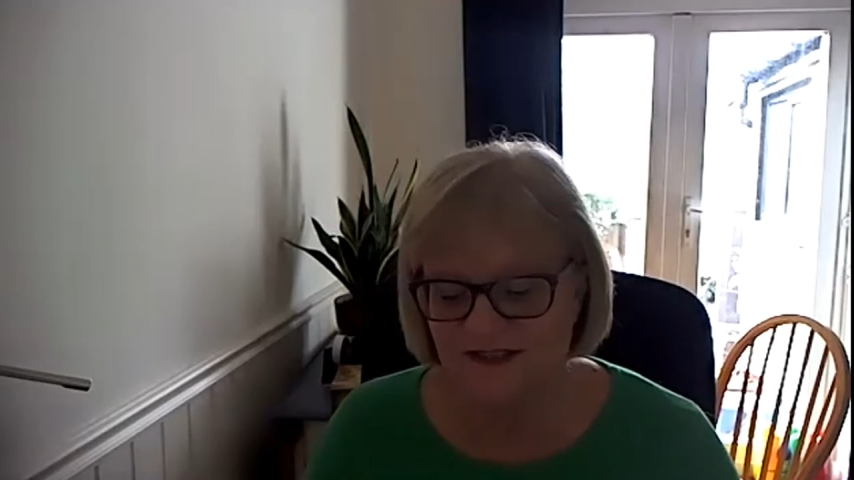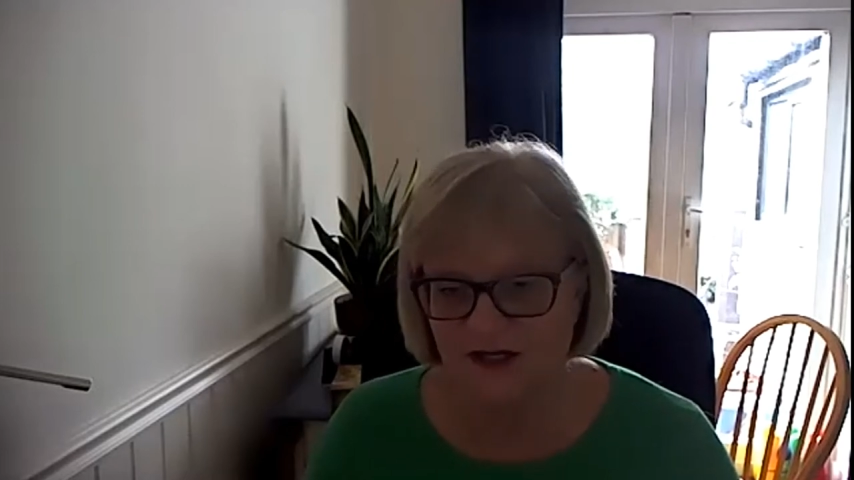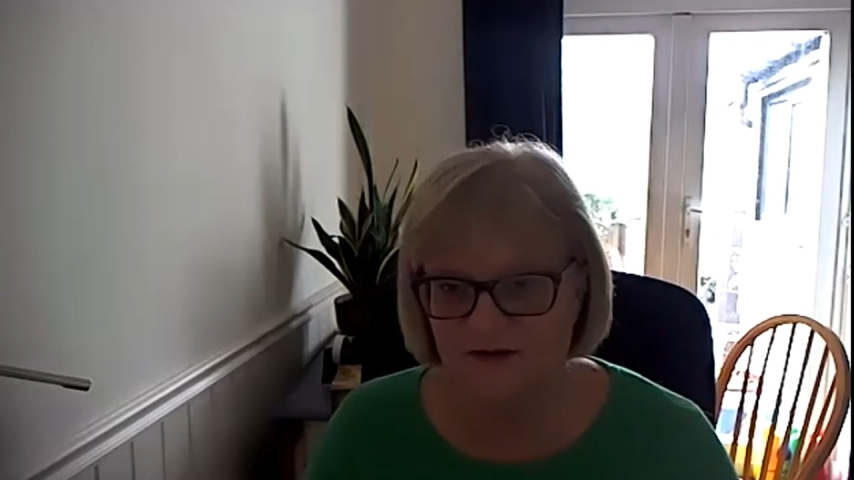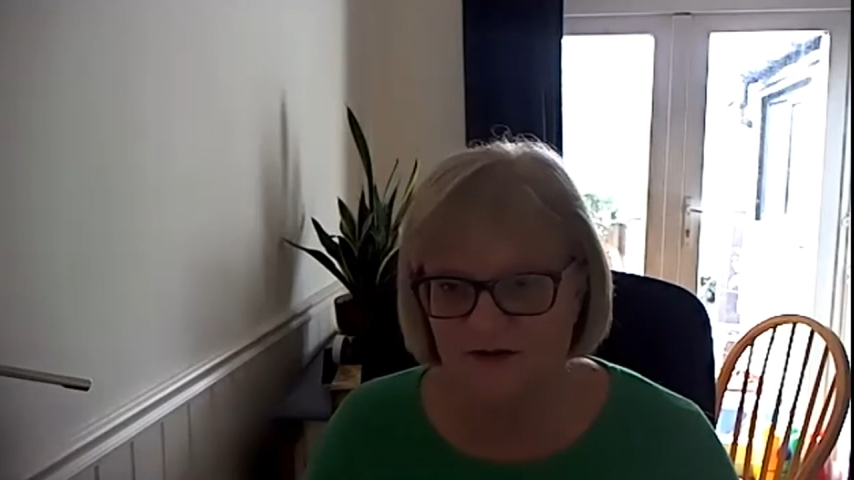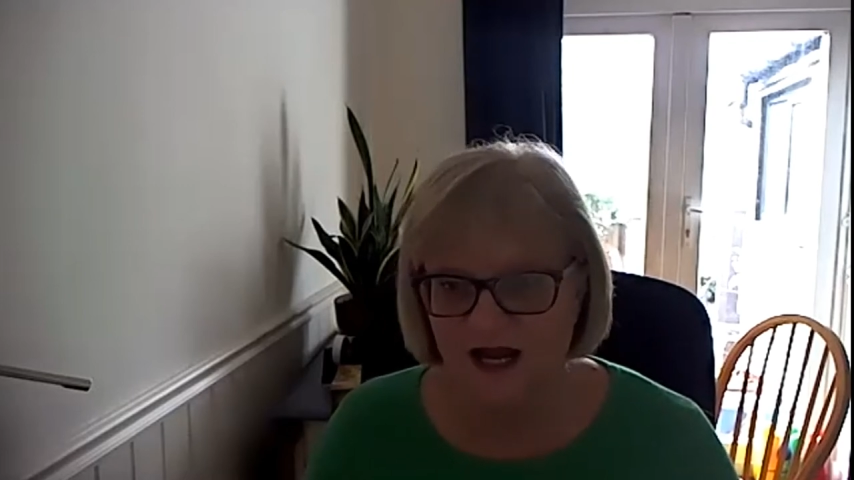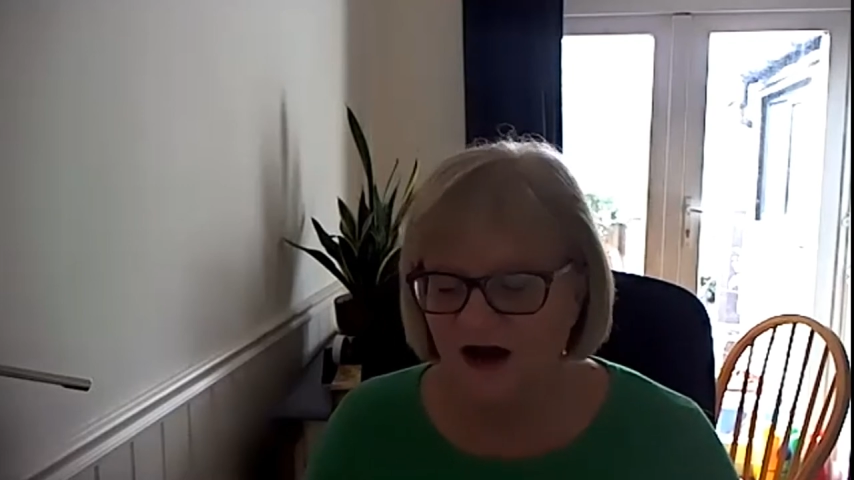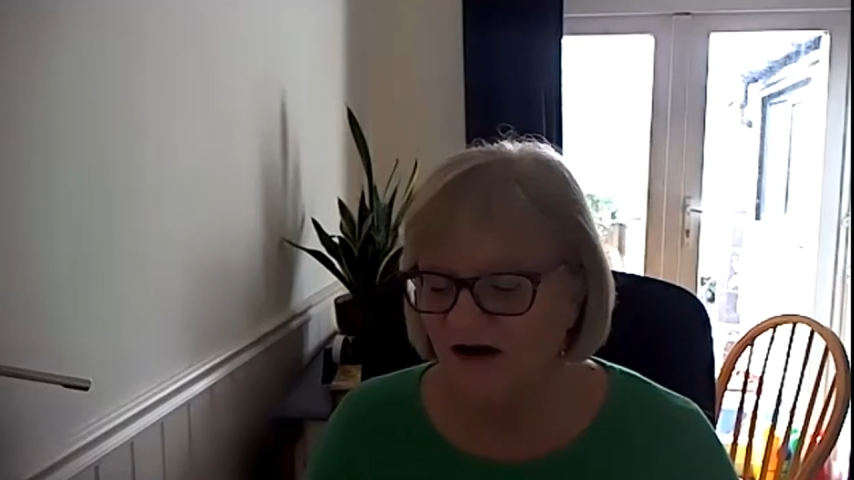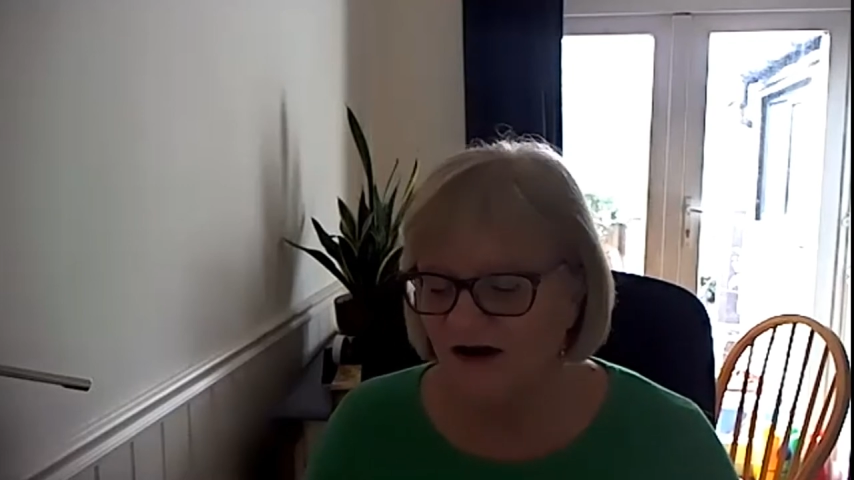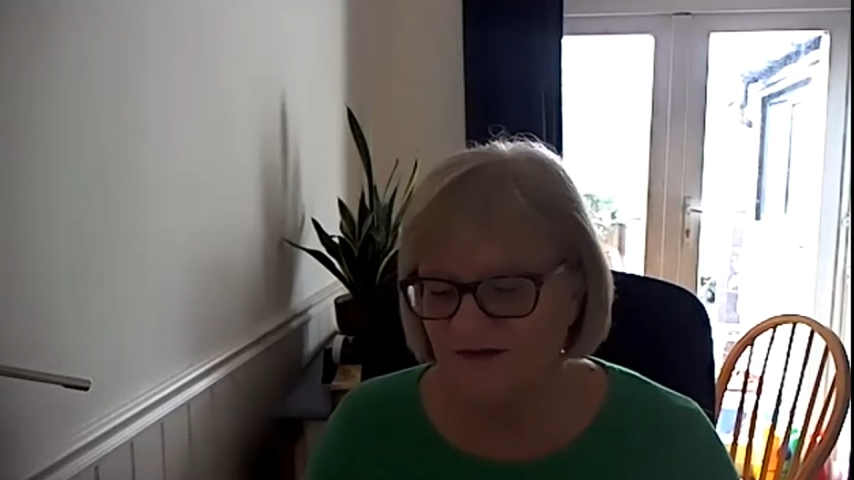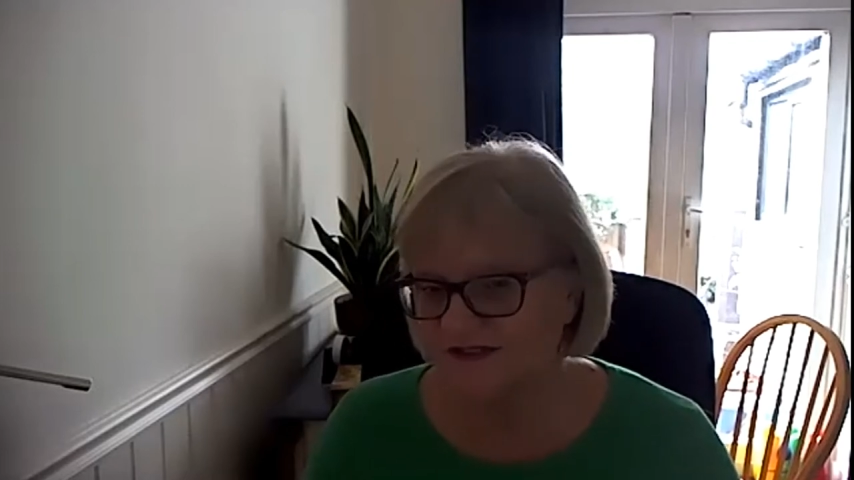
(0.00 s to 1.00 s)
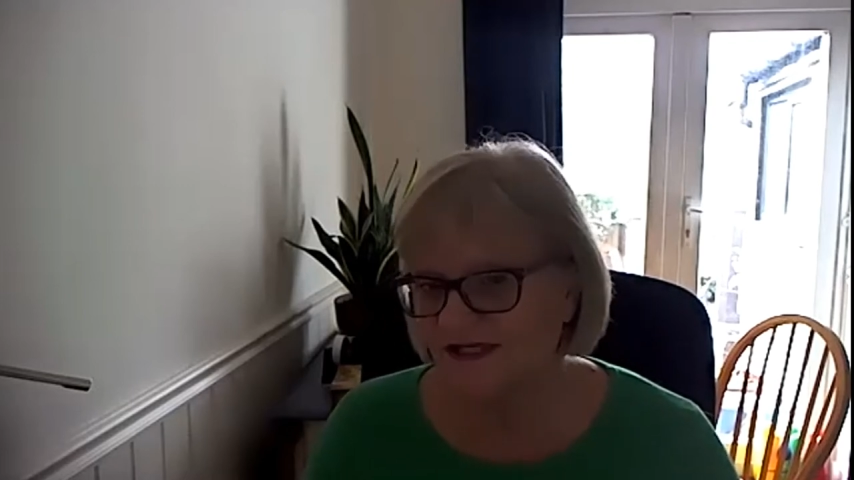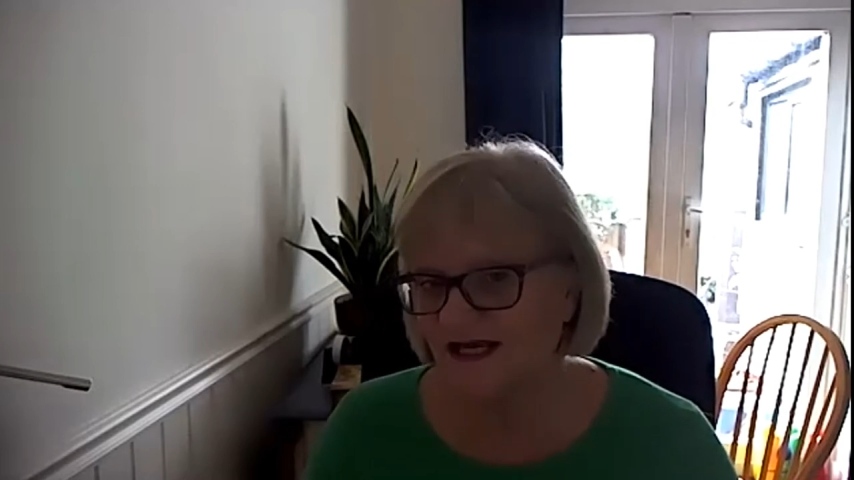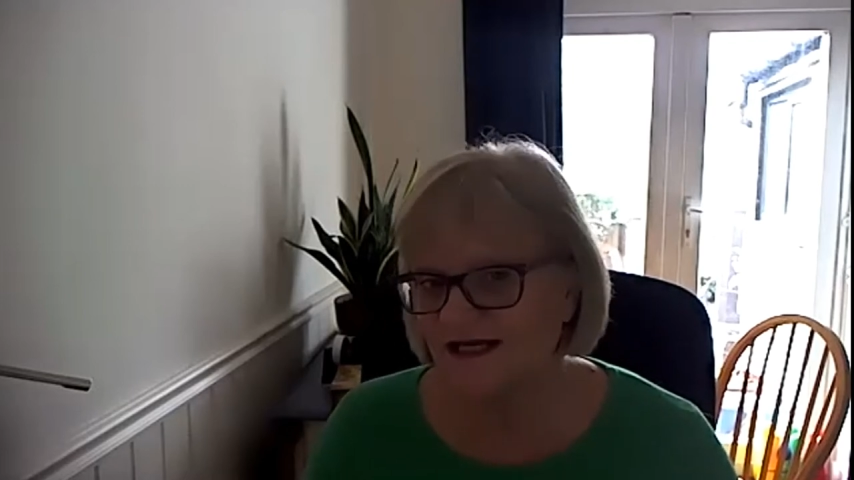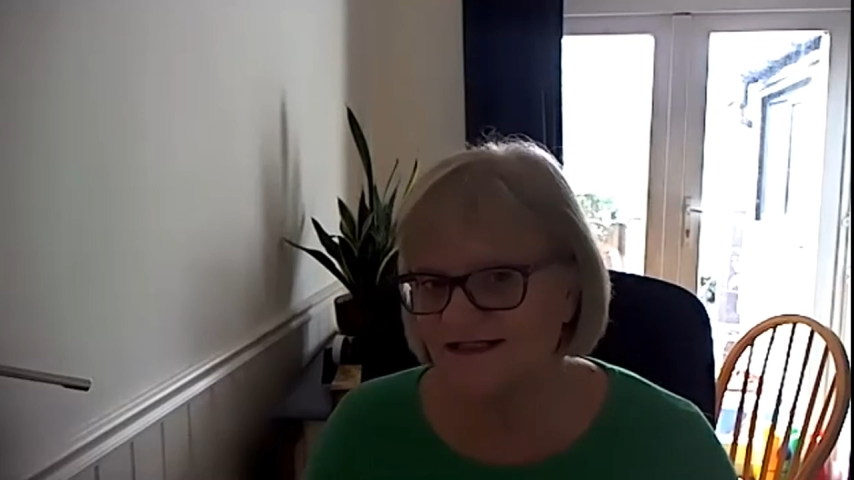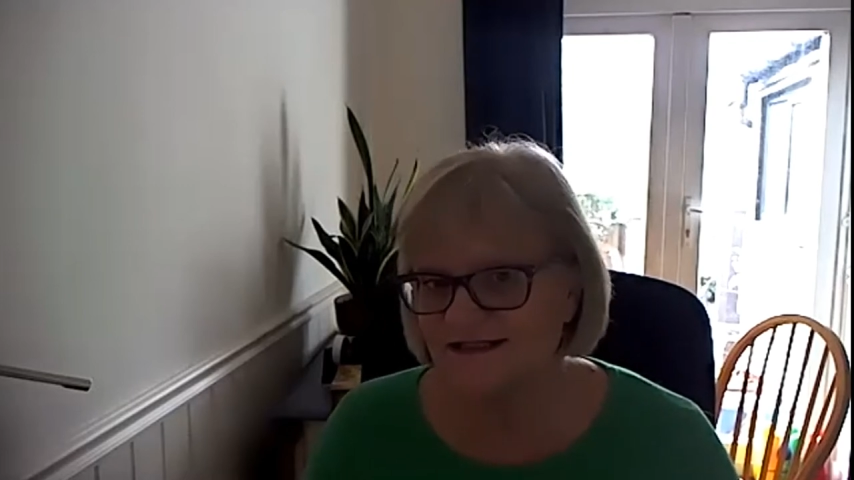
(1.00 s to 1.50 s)
So I would
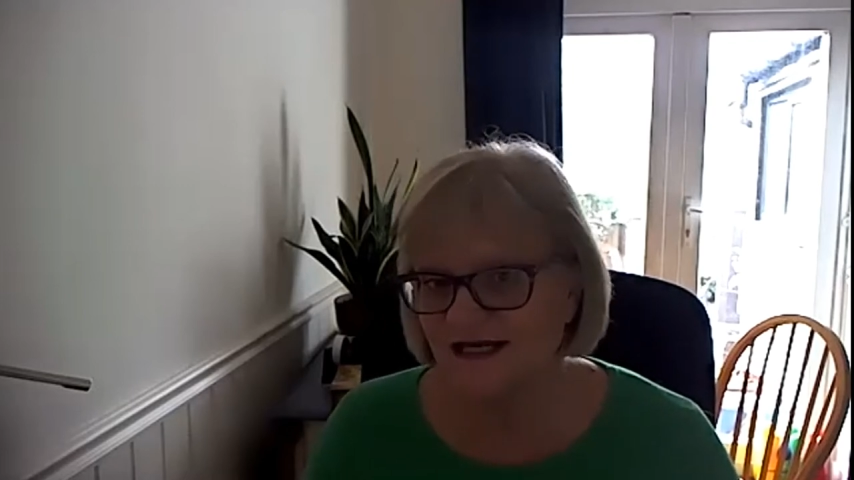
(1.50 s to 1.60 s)
say